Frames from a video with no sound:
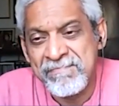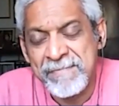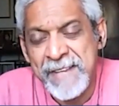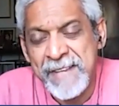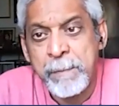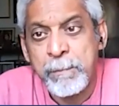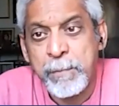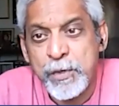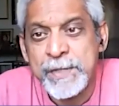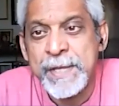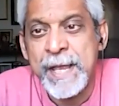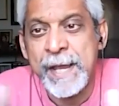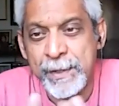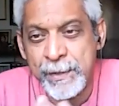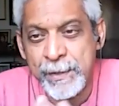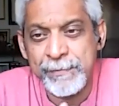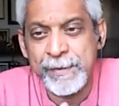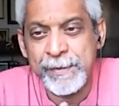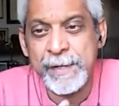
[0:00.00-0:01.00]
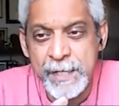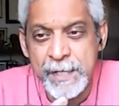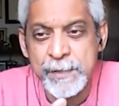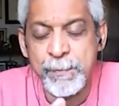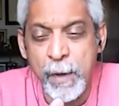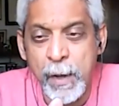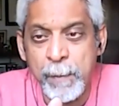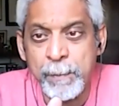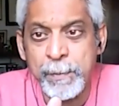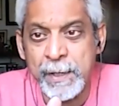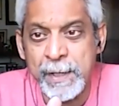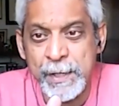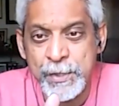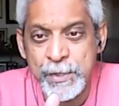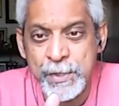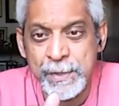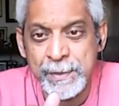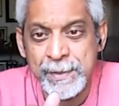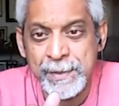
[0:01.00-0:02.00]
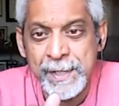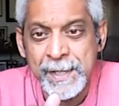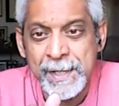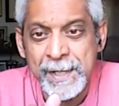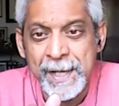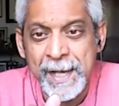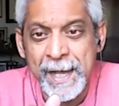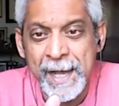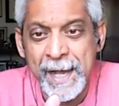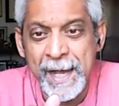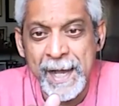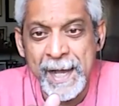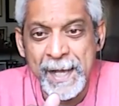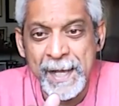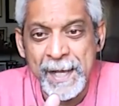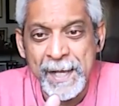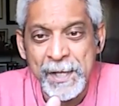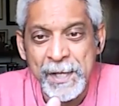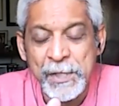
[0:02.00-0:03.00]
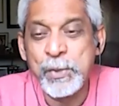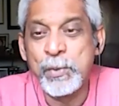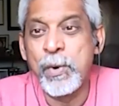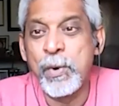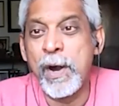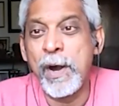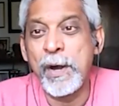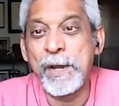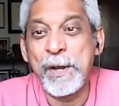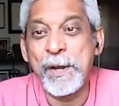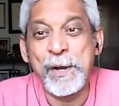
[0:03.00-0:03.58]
10% of India's population, uh, you are